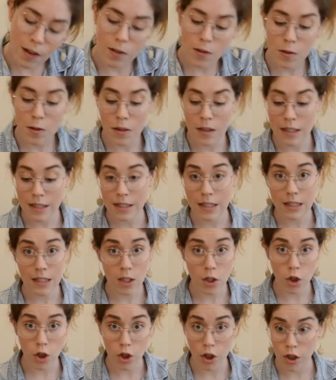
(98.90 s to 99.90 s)
So this is
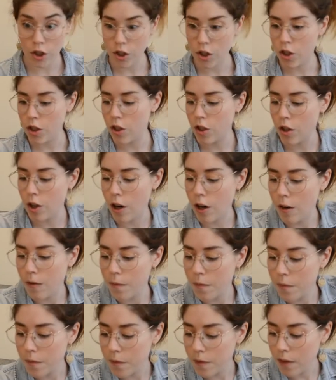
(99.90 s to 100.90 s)
a good start.
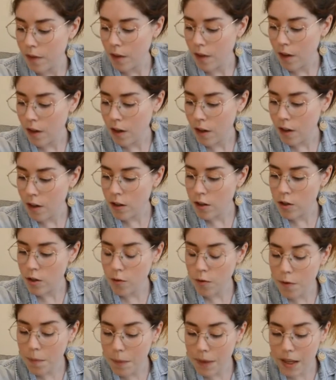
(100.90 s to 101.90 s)
So
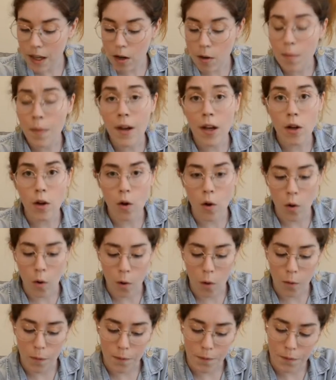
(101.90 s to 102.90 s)
from here, my
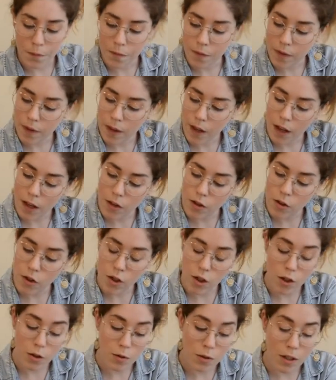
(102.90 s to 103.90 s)
goal is
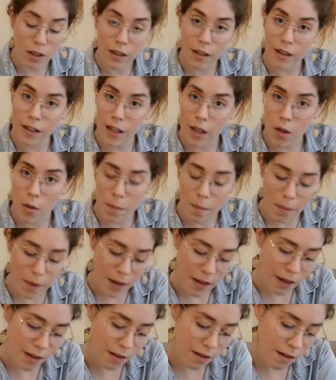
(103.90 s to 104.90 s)
to use a little
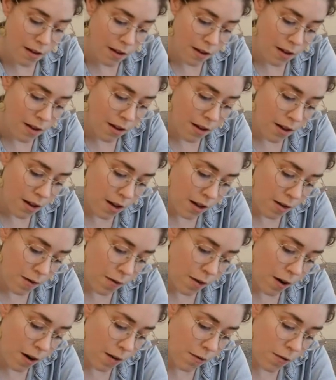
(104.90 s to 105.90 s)
bit of
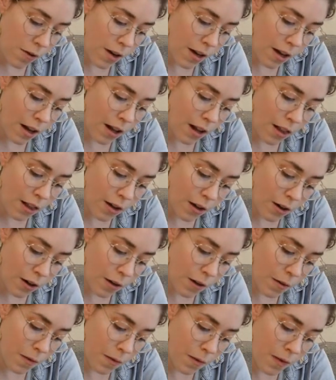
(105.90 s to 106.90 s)
every
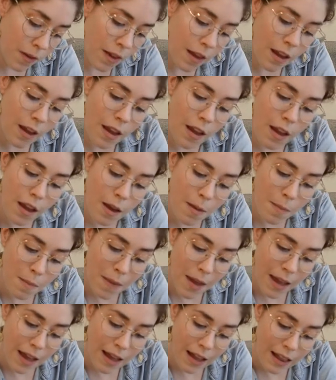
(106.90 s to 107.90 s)
color and
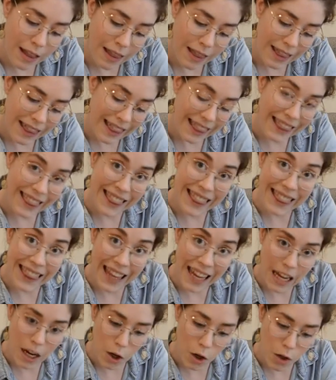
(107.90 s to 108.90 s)
make
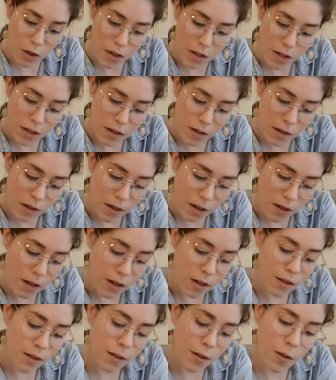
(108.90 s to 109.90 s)
layers.
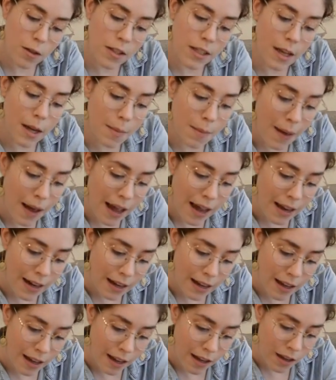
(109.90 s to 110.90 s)
So you'll see I'm
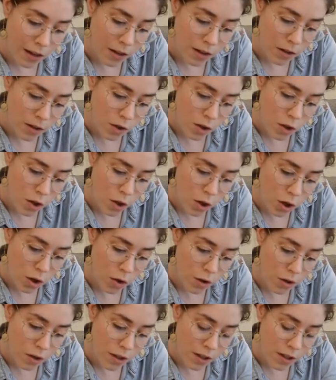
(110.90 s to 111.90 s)
adding
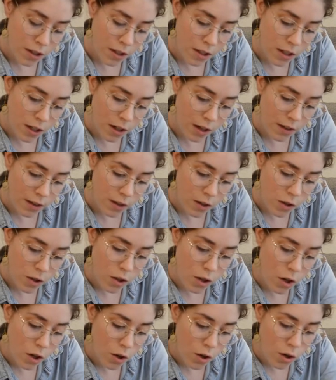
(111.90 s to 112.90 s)
circles inside the
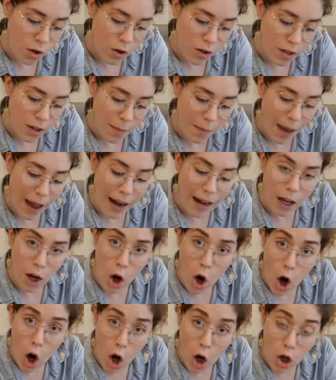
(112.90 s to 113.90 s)
circles. I'm adding
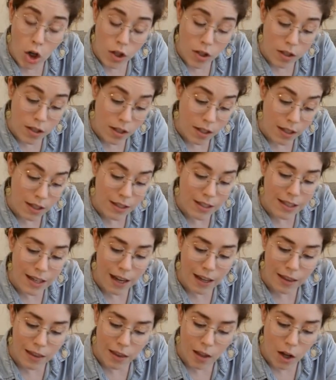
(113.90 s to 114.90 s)
hearts
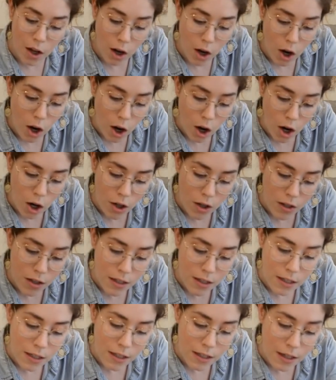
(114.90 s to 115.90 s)
inside the
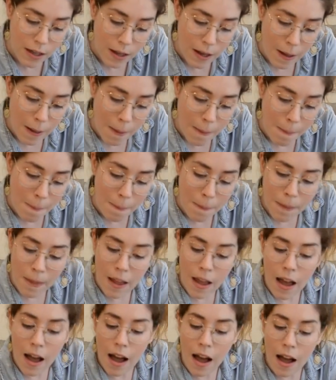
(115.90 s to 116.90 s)
hearts.
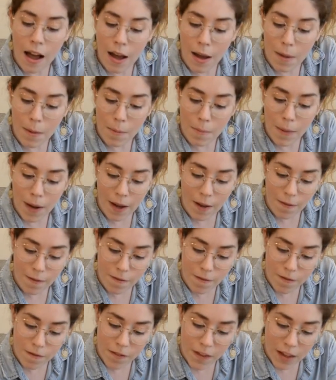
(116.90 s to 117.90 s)
I might
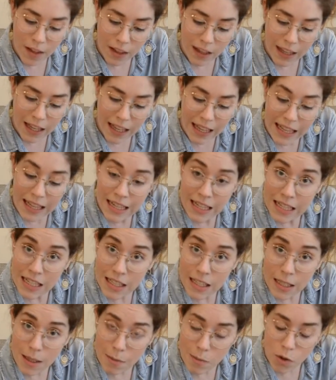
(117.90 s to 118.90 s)
fill in
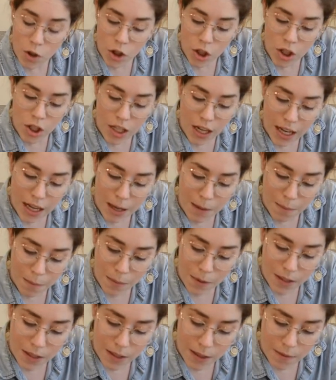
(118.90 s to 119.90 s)
some
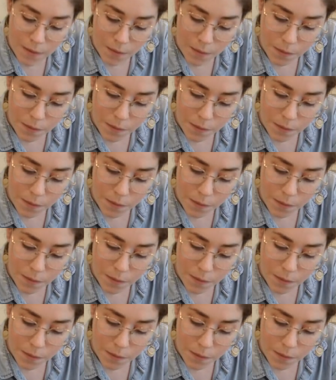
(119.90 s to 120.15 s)
shapes.